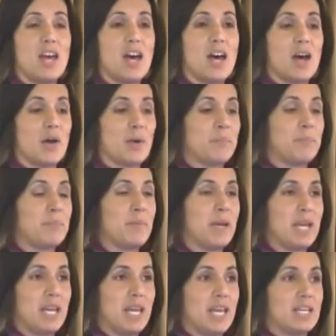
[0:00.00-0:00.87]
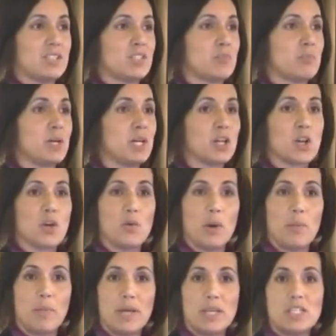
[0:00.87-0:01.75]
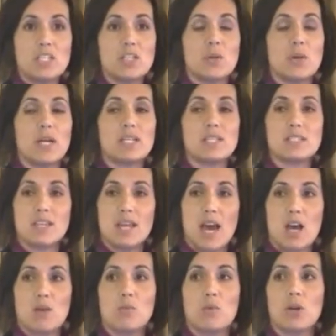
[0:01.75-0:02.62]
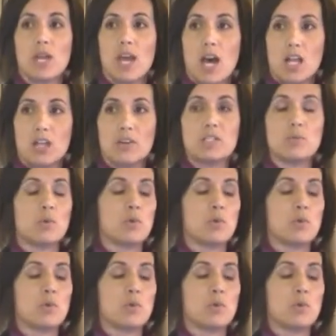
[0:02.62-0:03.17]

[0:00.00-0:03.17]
mayonnaise or Miracle Whip into it to add more calories,